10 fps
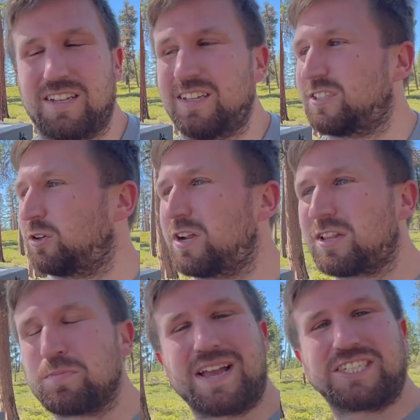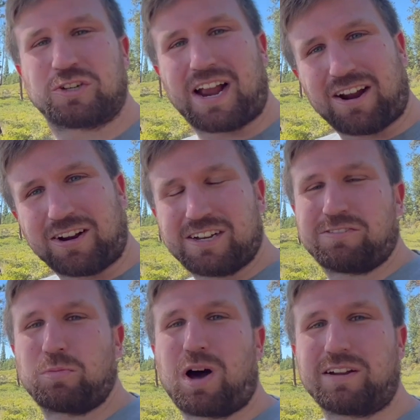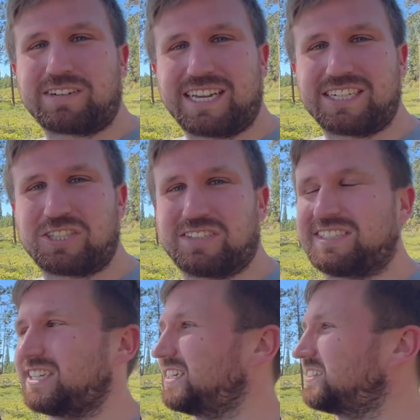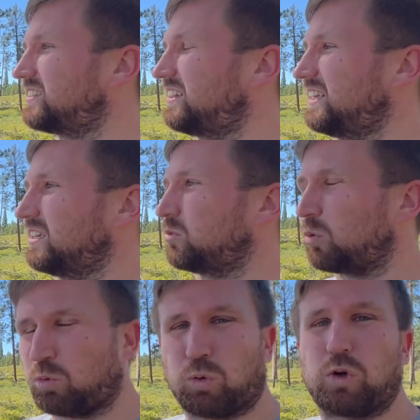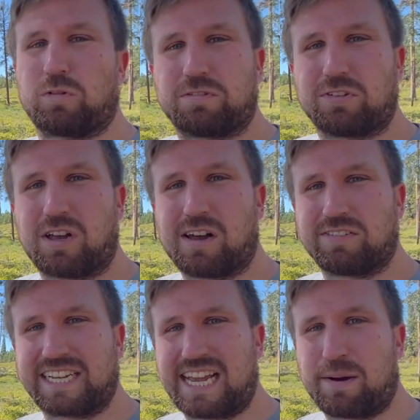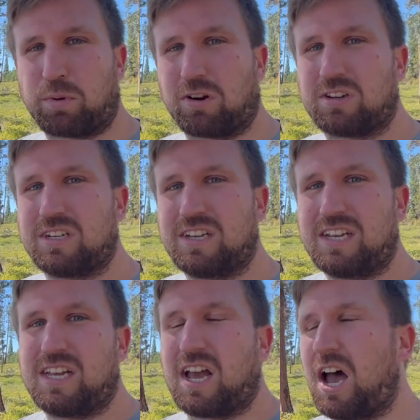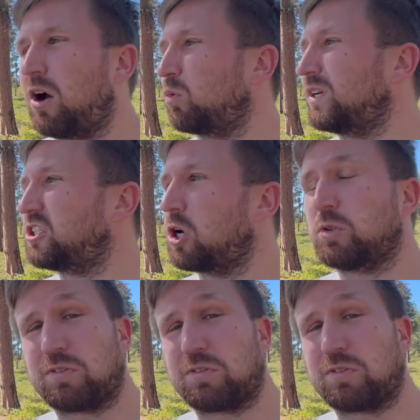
So another major area for modifications is the roof of the camper. We chose for